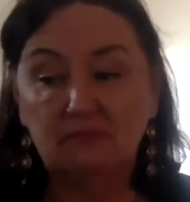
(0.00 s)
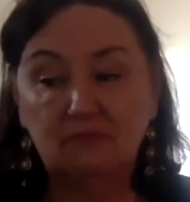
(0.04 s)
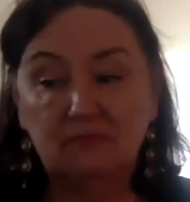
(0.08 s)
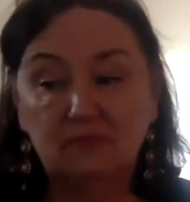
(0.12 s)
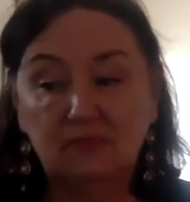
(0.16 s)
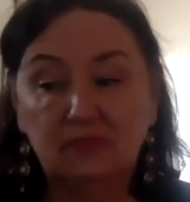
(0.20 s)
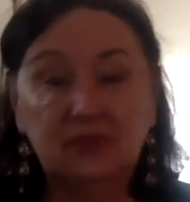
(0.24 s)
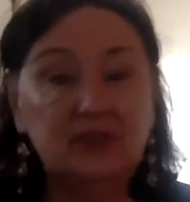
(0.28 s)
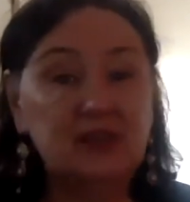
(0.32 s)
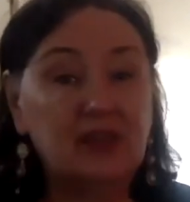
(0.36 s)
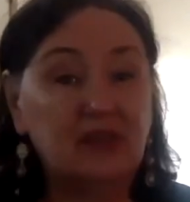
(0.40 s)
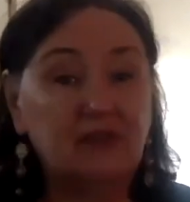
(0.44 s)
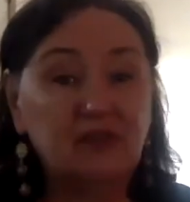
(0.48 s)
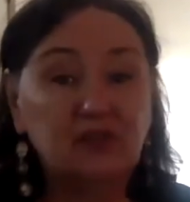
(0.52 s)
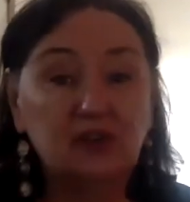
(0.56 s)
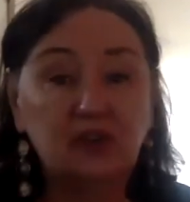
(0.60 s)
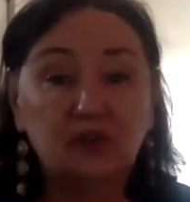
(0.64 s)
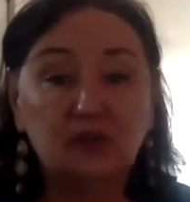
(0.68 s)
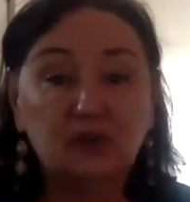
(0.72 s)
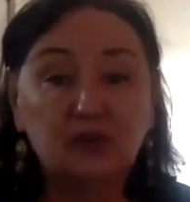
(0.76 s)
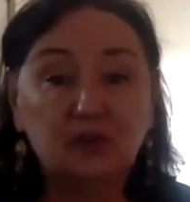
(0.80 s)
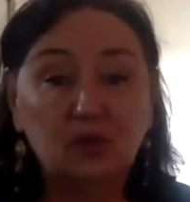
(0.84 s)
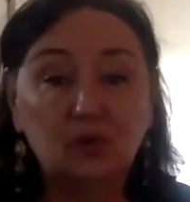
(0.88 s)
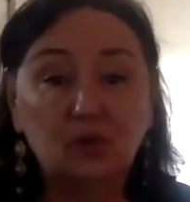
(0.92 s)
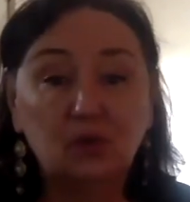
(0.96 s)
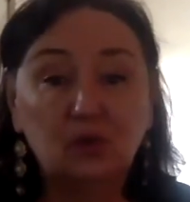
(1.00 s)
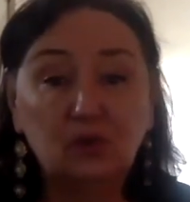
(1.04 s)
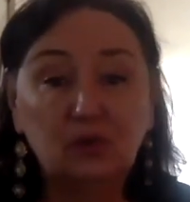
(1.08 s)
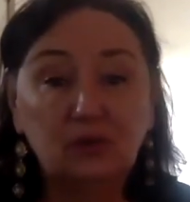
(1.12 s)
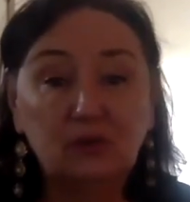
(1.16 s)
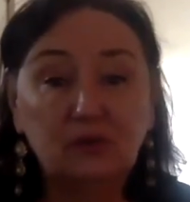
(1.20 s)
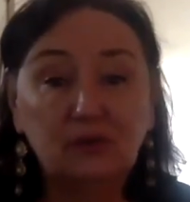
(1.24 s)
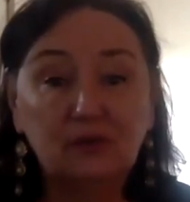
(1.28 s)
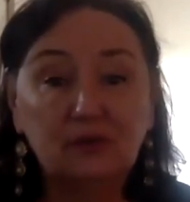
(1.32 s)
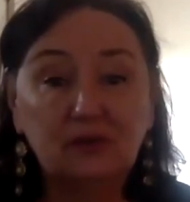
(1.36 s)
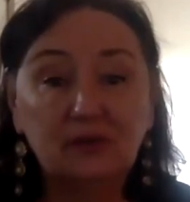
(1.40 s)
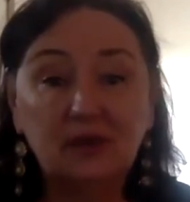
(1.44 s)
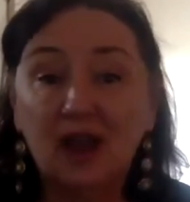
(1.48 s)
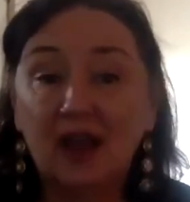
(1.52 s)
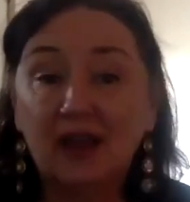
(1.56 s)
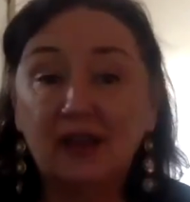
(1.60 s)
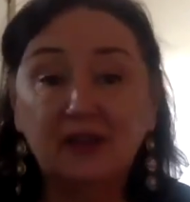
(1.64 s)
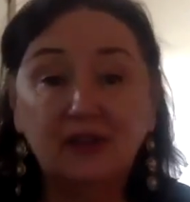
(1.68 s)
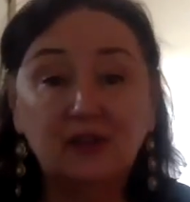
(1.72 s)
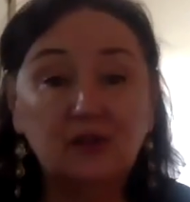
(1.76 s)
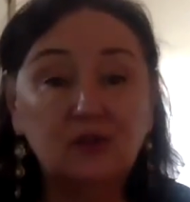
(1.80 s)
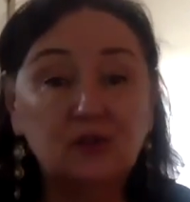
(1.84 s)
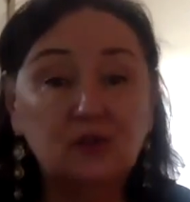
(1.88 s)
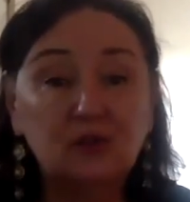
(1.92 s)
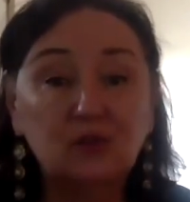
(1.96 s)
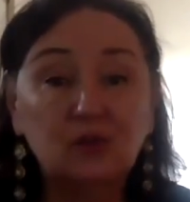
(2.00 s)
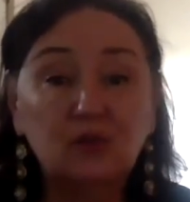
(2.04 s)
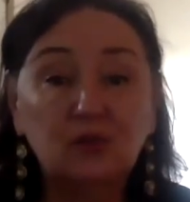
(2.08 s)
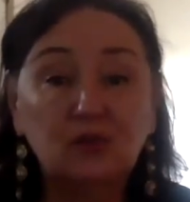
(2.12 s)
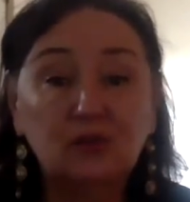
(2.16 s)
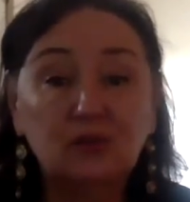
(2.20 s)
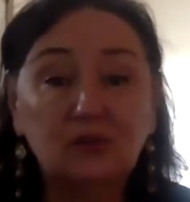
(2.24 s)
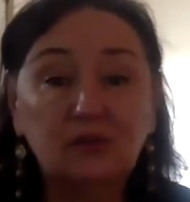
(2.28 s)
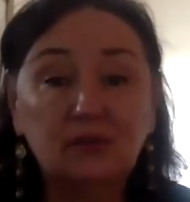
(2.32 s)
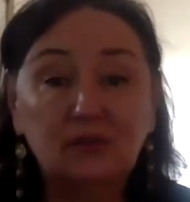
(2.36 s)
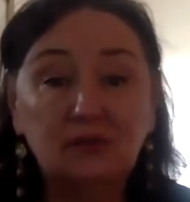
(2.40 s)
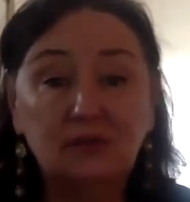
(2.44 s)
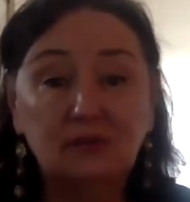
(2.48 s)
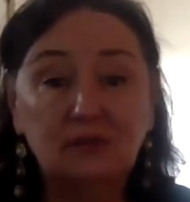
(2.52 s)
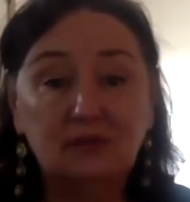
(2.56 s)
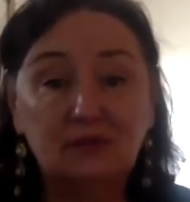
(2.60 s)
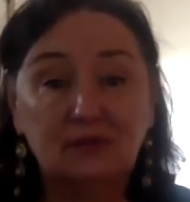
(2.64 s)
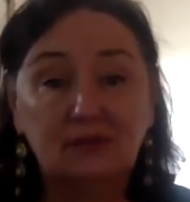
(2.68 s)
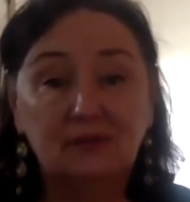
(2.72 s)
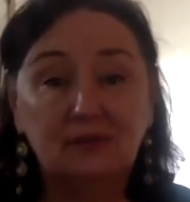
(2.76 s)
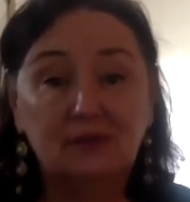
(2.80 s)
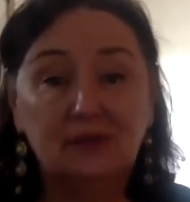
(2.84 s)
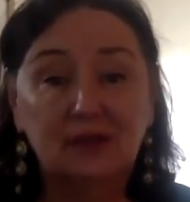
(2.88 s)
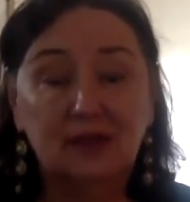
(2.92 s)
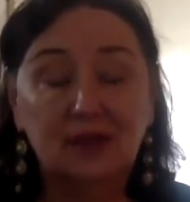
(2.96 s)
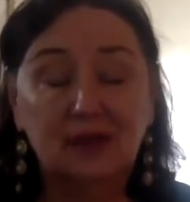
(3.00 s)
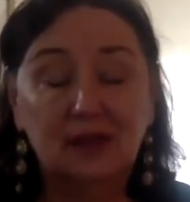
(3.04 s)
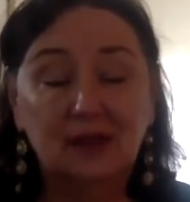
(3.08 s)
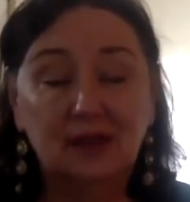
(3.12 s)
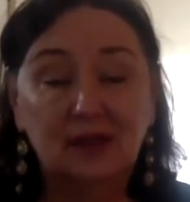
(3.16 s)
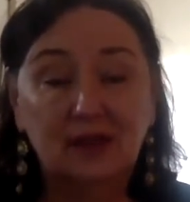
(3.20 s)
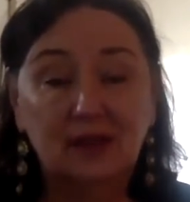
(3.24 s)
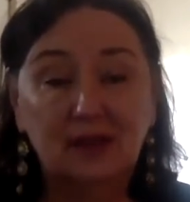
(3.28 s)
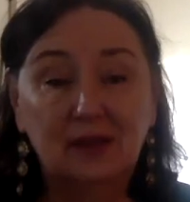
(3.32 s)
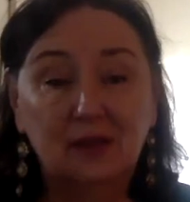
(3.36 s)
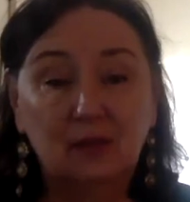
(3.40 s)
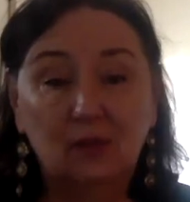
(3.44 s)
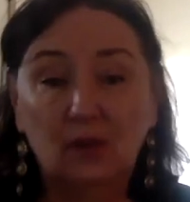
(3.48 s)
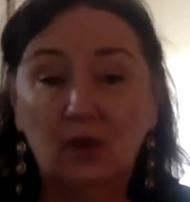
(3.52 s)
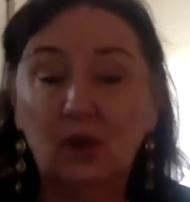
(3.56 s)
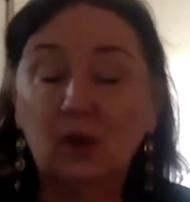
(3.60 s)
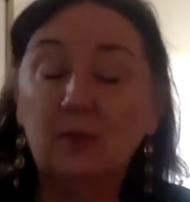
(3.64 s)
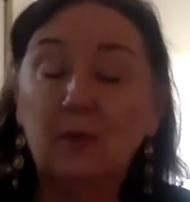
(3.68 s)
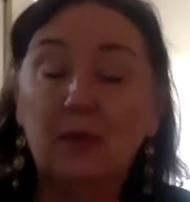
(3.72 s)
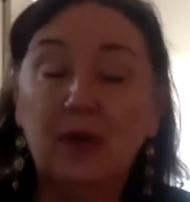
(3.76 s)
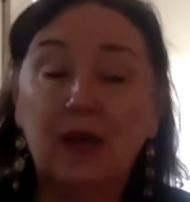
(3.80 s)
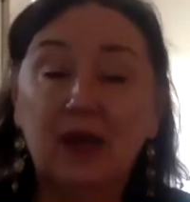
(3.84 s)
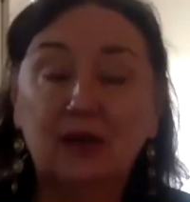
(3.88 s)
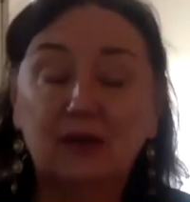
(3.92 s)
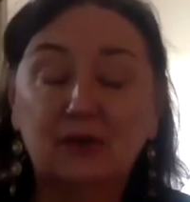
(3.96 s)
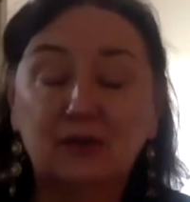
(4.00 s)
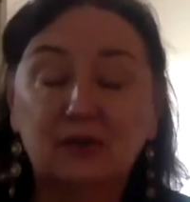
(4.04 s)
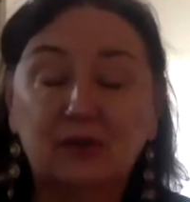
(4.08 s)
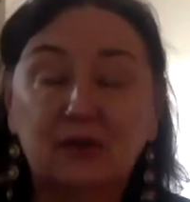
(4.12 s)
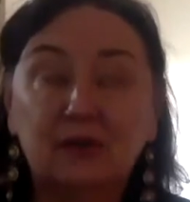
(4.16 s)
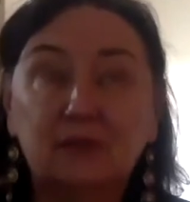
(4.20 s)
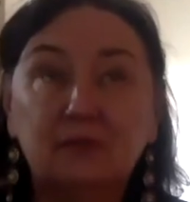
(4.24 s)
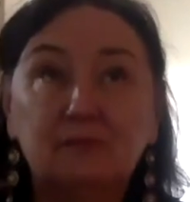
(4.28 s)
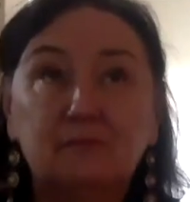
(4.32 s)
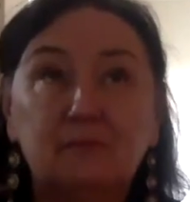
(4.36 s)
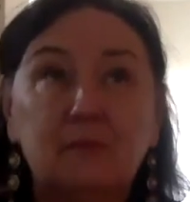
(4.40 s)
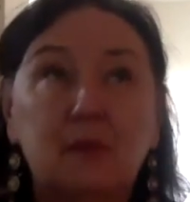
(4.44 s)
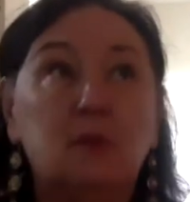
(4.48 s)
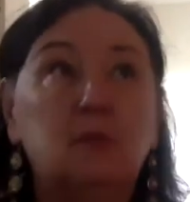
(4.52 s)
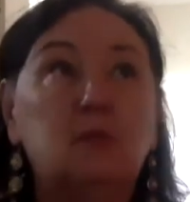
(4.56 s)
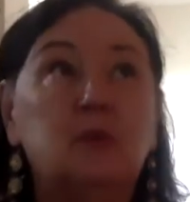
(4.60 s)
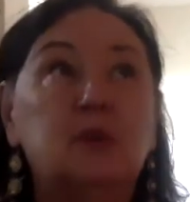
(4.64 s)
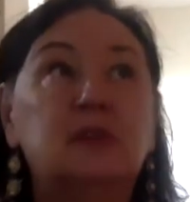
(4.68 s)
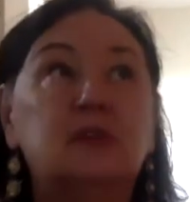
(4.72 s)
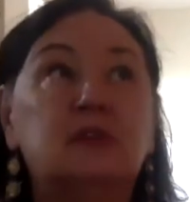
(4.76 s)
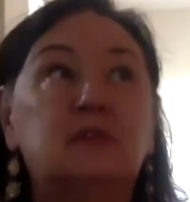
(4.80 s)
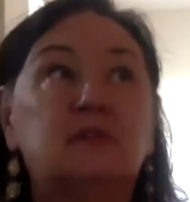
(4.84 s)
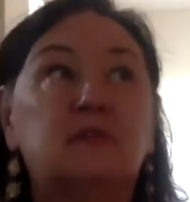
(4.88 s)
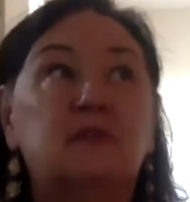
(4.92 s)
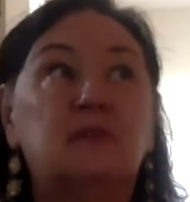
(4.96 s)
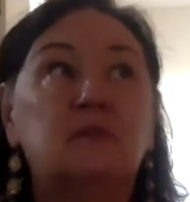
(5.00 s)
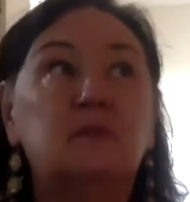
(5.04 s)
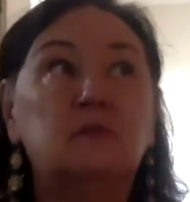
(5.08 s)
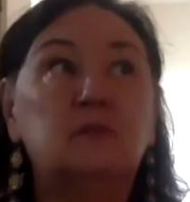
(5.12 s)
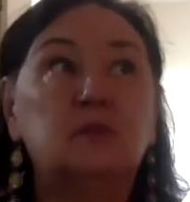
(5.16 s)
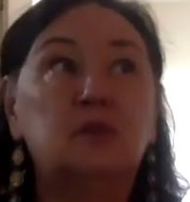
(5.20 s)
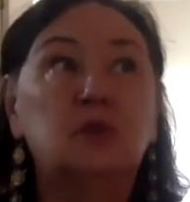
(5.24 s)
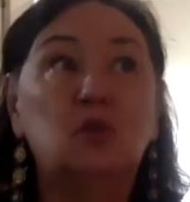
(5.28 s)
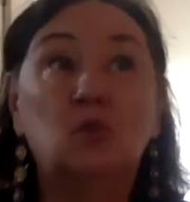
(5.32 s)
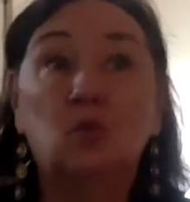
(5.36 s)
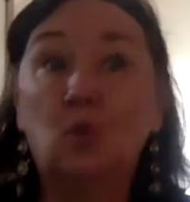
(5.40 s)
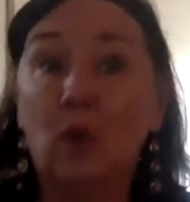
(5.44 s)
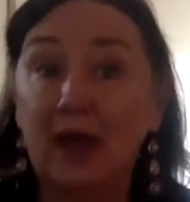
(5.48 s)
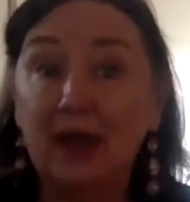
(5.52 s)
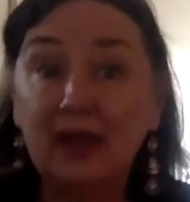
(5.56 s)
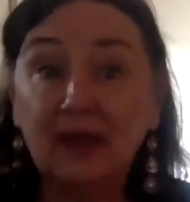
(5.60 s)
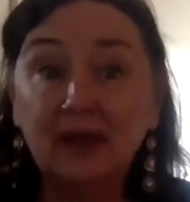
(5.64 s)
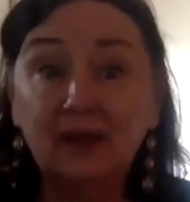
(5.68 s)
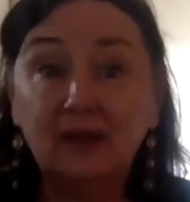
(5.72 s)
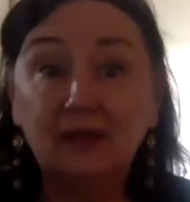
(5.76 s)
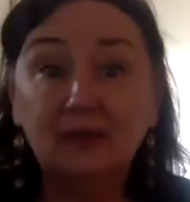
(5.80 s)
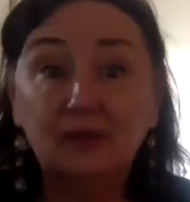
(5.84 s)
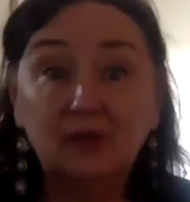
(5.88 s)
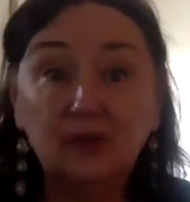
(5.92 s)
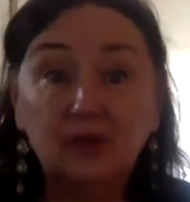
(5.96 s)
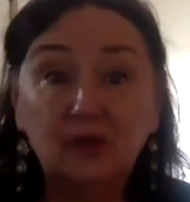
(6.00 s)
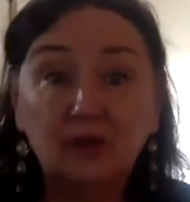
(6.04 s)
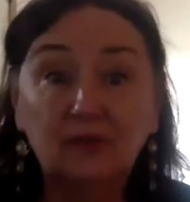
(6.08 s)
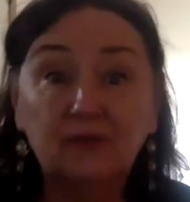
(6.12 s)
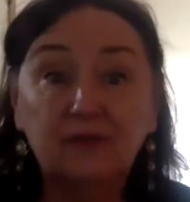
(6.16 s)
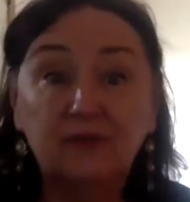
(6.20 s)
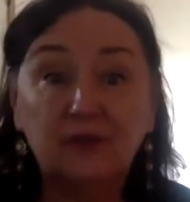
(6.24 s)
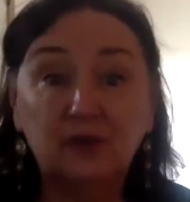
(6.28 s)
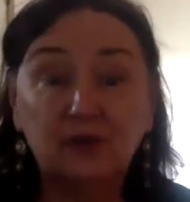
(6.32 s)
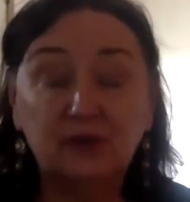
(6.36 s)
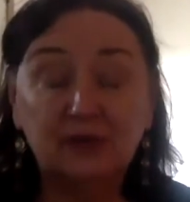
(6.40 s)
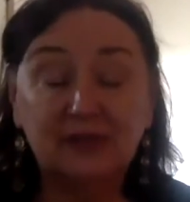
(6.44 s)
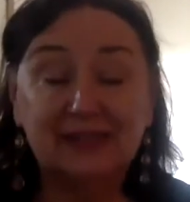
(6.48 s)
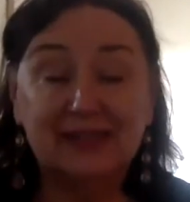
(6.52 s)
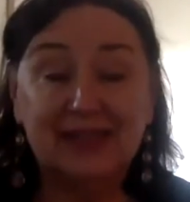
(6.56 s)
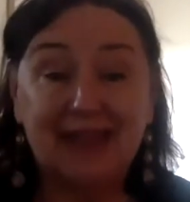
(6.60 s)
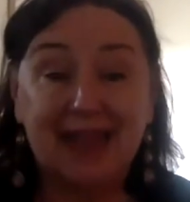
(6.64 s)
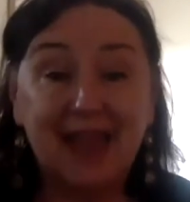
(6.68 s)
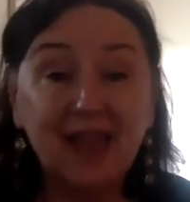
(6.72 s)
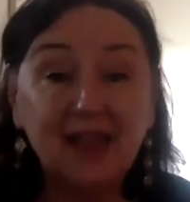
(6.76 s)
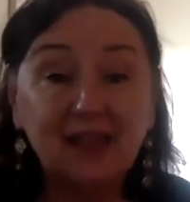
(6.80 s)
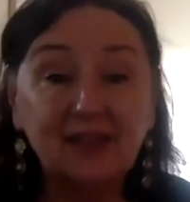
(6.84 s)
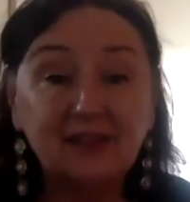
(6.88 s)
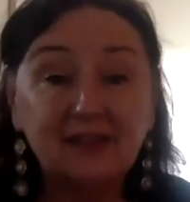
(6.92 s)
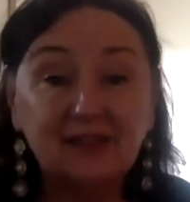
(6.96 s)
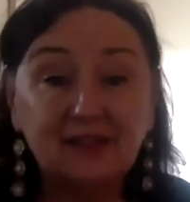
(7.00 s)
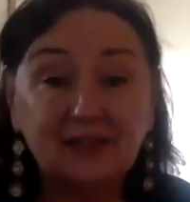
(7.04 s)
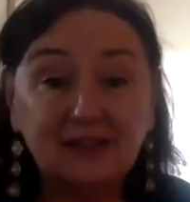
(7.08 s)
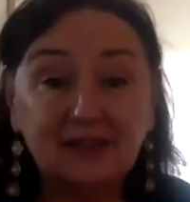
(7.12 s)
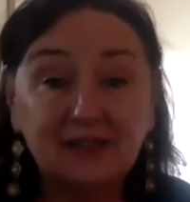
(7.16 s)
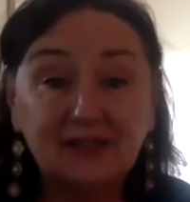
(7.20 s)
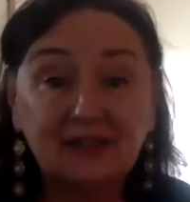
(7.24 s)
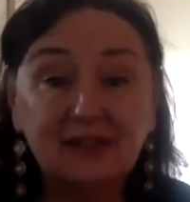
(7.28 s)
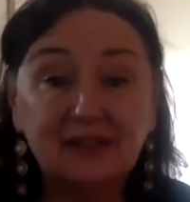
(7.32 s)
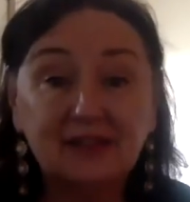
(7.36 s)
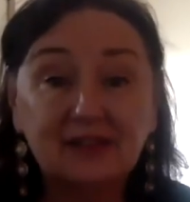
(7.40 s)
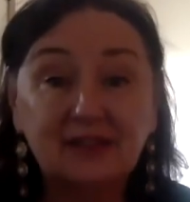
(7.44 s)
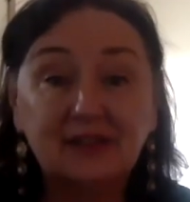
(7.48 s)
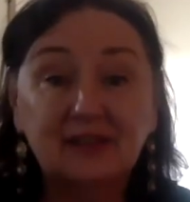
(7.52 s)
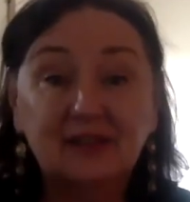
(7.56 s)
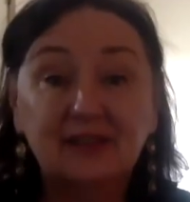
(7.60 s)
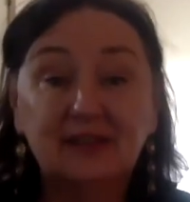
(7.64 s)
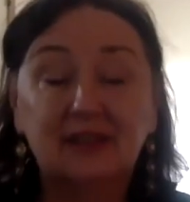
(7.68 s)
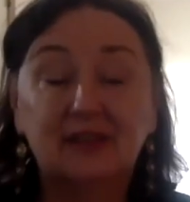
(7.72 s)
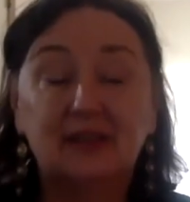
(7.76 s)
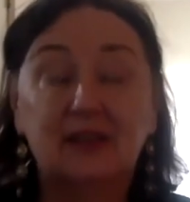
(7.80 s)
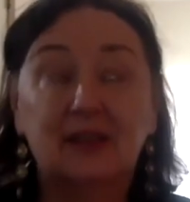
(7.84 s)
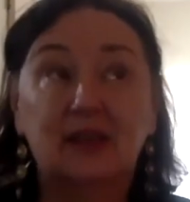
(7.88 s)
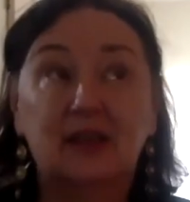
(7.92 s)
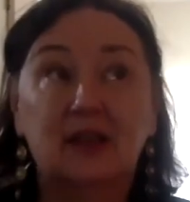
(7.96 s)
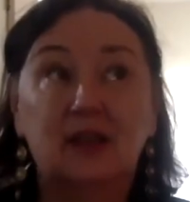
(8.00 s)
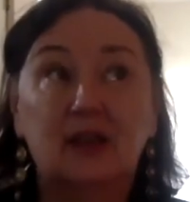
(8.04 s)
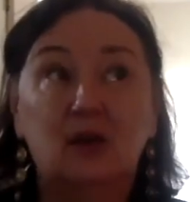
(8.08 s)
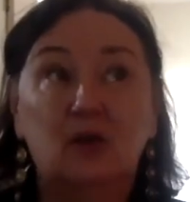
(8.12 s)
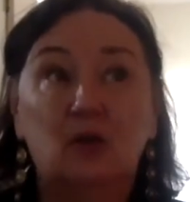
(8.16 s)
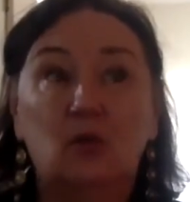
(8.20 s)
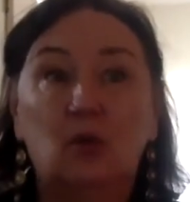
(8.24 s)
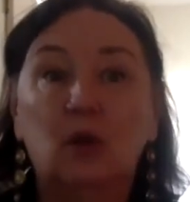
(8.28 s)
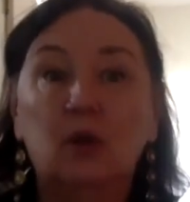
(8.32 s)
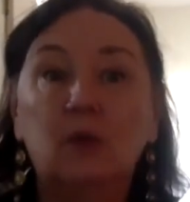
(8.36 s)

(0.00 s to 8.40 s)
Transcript: 7 years old, 9 years old. What about memories from your wedding, your first dance? What